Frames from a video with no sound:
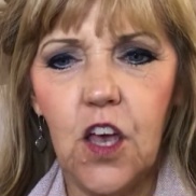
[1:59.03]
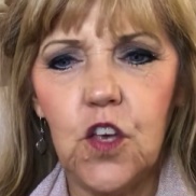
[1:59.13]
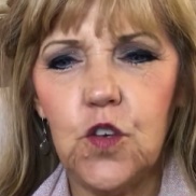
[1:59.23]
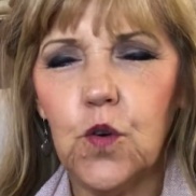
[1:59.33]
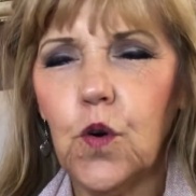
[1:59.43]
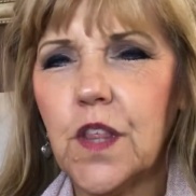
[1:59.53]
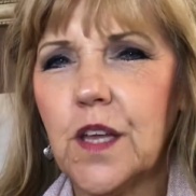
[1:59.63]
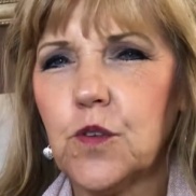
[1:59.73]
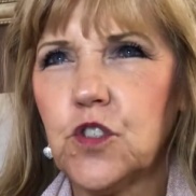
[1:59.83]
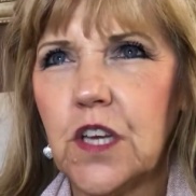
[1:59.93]
You're
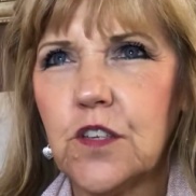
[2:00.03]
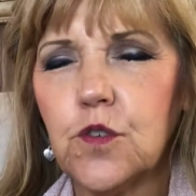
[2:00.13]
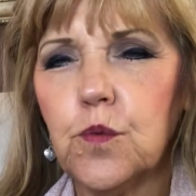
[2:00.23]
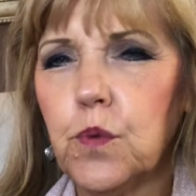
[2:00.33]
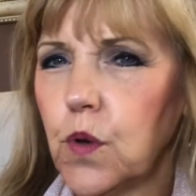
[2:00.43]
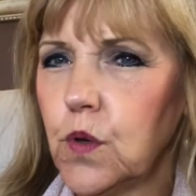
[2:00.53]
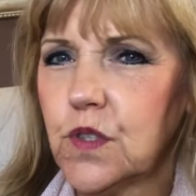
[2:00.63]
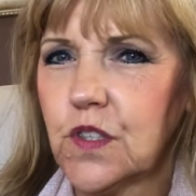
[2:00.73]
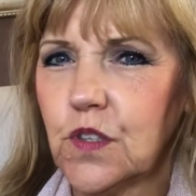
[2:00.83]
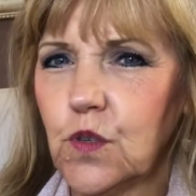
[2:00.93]
that gentle
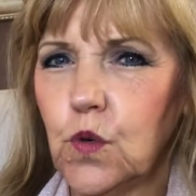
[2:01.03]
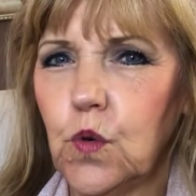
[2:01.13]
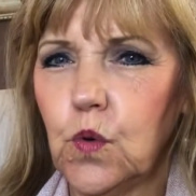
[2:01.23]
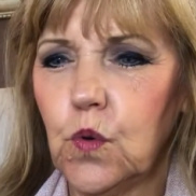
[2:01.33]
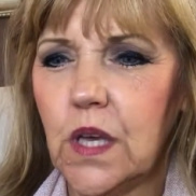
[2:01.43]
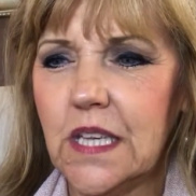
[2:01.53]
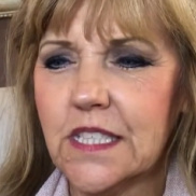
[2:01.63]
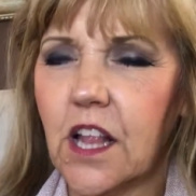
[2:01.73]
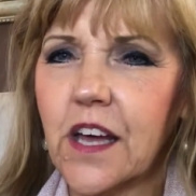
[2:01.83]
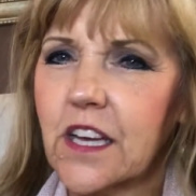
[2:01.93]
person who is
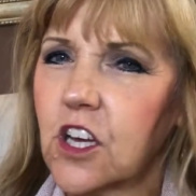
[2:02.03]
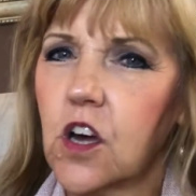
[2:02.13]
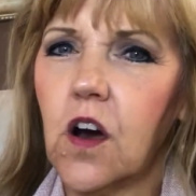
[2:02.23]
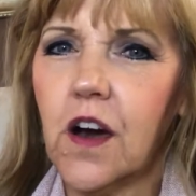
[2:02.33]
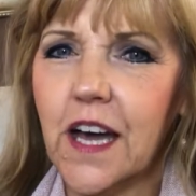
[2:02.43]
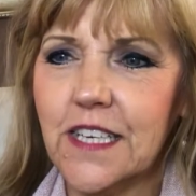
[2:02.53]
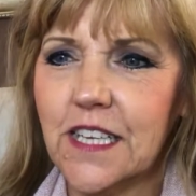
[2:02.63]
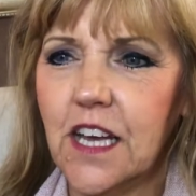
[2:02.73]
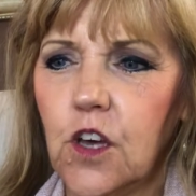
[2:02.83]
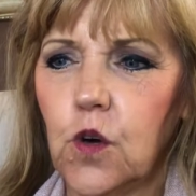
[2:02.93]
like a guide,
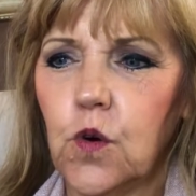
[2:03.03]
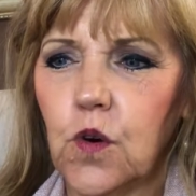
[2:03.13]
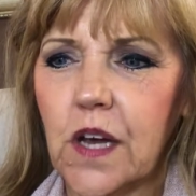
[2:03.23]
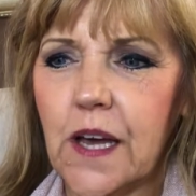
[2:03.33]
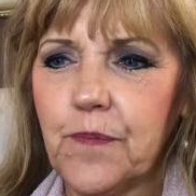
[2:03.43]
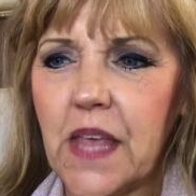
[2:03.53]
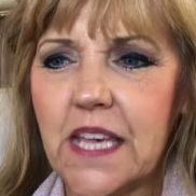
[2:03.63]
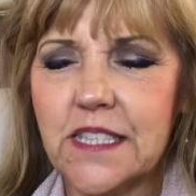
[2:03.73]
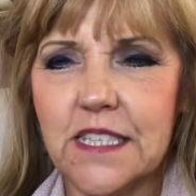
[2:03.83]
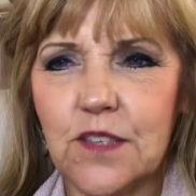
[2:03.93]
or
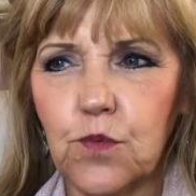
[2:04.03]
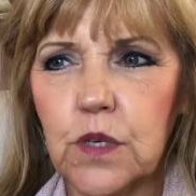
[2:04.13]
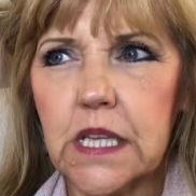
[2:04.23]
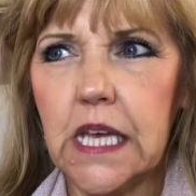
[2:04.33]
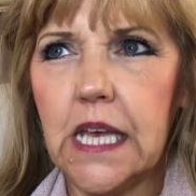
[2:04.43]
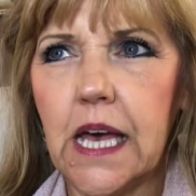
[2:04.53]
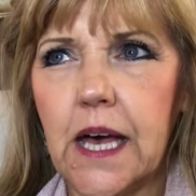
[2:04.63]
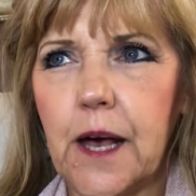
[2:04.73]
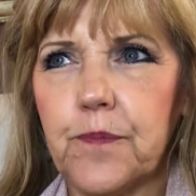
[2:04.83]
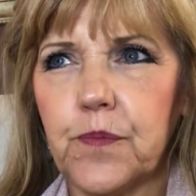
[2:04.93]
has this really
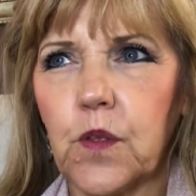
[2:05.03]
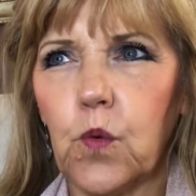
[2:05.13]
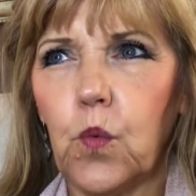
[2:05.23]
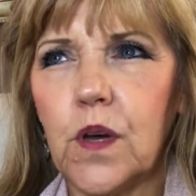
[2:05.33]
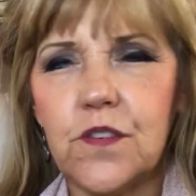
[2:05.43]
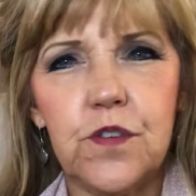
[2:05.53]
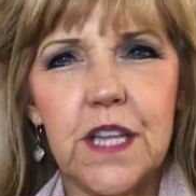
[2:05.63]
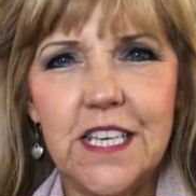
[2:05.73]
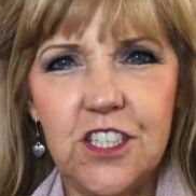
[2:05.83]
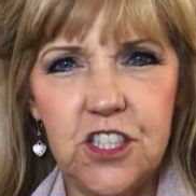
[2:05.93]
wonderful
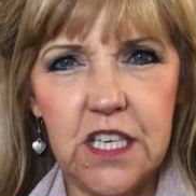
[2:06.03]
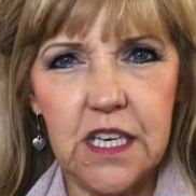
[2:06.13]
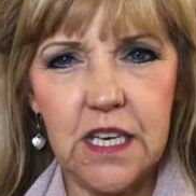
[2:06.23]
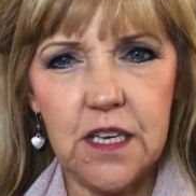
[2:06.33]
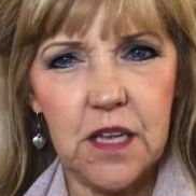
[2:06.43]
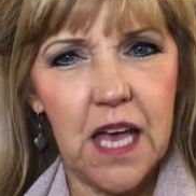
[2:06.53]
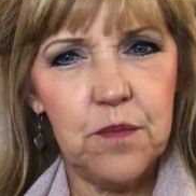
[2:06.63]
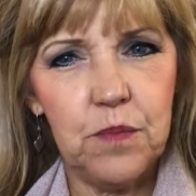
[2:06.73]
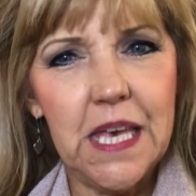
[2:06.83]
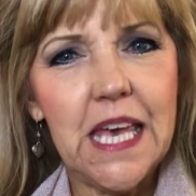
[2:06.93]
energy in
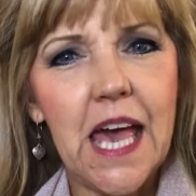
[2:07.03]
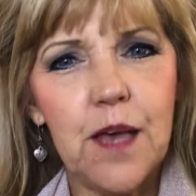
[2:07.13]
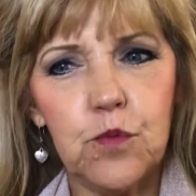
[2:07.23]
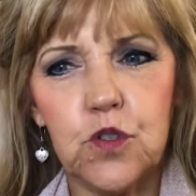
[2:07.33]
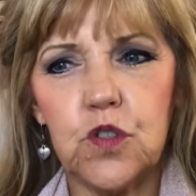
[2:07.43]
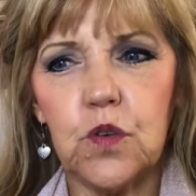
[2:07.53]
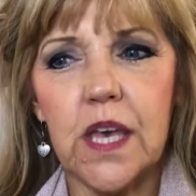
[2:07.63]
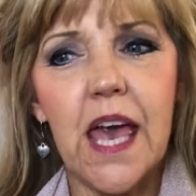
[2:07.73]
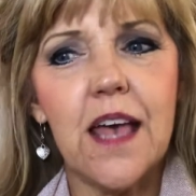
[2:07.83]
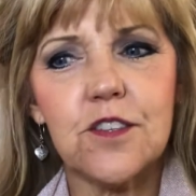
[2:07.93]
being able to
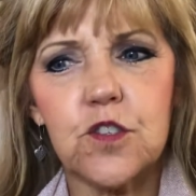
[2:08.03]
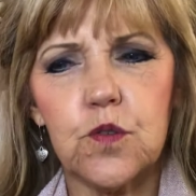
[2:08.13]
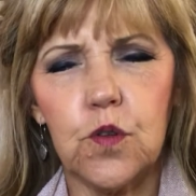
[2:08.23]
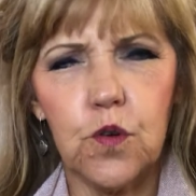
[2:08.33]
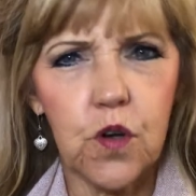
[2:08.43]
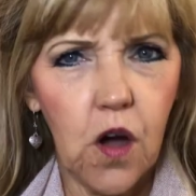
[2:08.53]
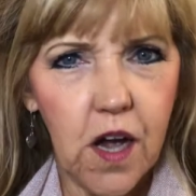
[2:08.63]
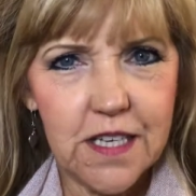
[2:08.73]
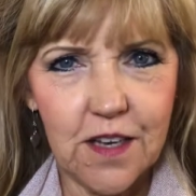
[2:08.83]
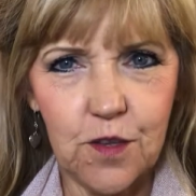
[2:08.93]
counsel or
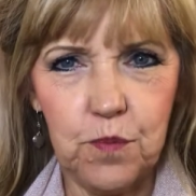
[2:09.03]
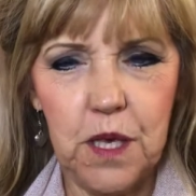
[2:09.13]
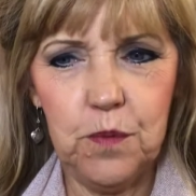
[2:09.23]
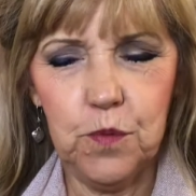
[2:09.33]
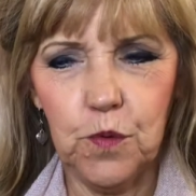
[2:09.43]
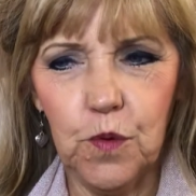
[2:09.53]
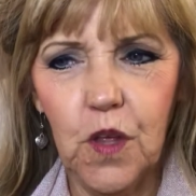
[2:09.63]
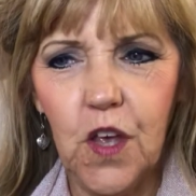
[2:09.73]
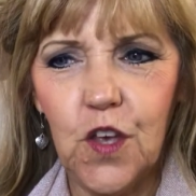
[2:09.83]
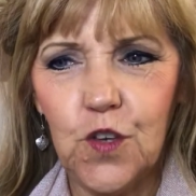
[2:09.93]
guide other people.
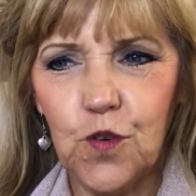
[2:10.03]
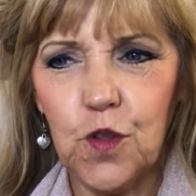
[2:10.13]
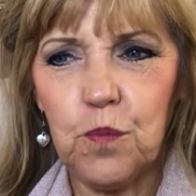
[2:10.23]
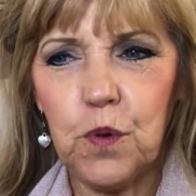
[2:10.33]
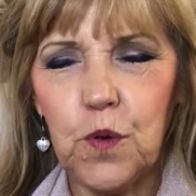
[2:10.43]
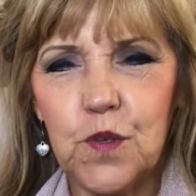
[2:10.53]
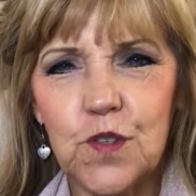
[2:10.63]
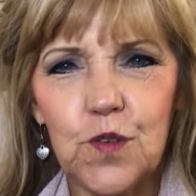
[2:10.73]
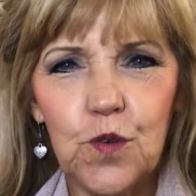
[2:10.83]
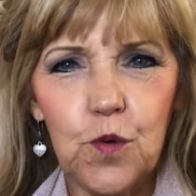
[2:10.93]
You're the
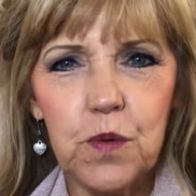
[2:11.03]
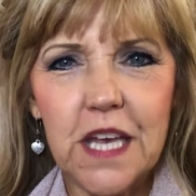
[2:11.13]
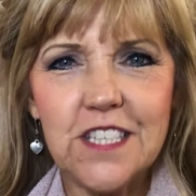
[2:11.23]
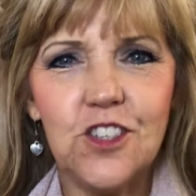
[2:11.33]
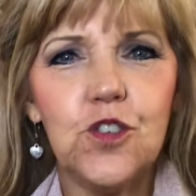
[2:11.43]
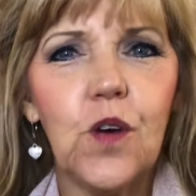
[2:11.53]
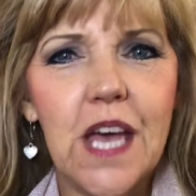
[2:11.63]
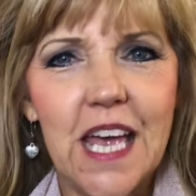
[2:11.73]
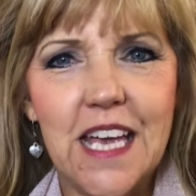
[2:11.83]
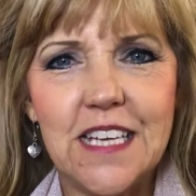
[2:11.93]
person who places your
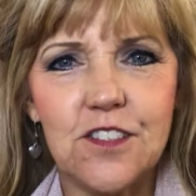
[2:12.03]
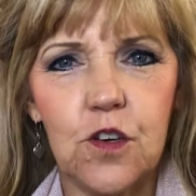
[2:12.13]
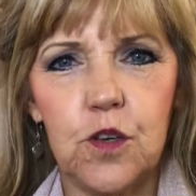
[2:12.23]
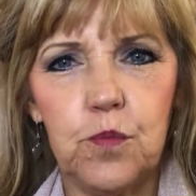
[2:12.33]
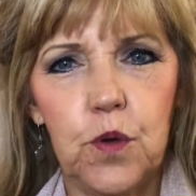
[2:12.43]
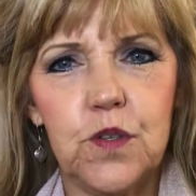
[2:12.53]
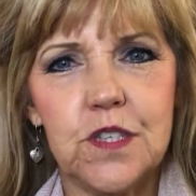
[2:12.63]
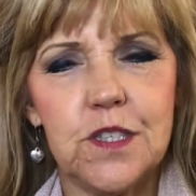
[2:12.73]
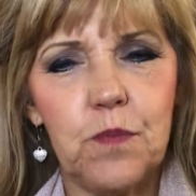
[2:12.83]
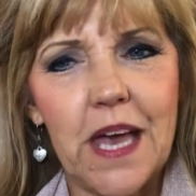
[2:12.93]
hand on a
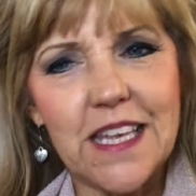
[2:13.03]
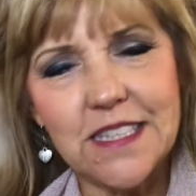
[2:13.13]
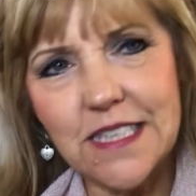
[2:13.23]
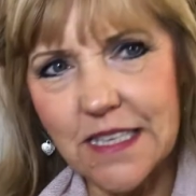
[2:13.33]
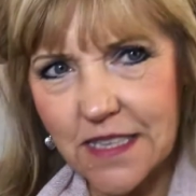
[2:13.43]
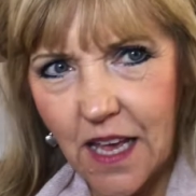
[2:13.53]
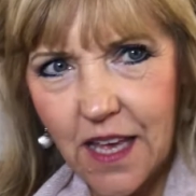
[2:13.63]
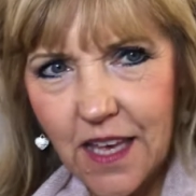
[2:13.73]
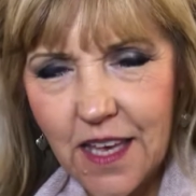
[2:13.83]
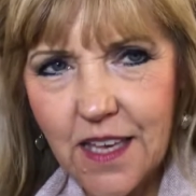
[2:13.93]
person's back and says,
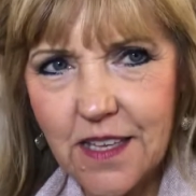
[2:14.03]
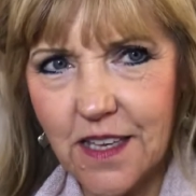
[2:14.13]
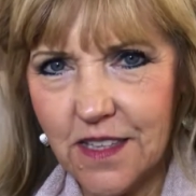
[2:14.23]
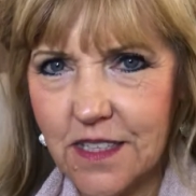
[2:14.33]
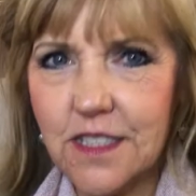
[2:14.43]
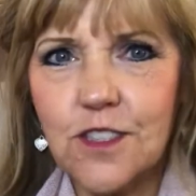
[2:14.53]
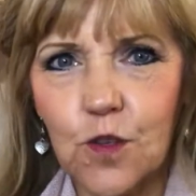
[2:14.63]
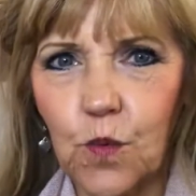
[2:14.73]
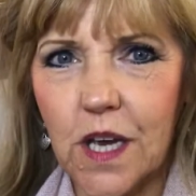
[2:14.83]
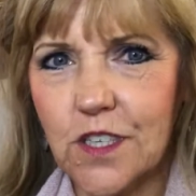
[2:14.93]
"Here, this is the
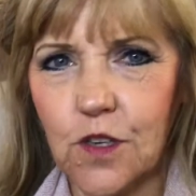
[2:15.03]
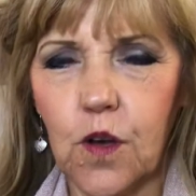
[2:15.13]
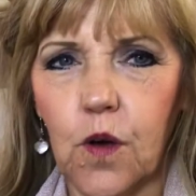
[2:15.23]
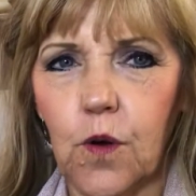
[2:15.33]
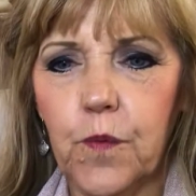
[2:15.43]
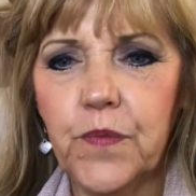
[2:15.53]
way to go."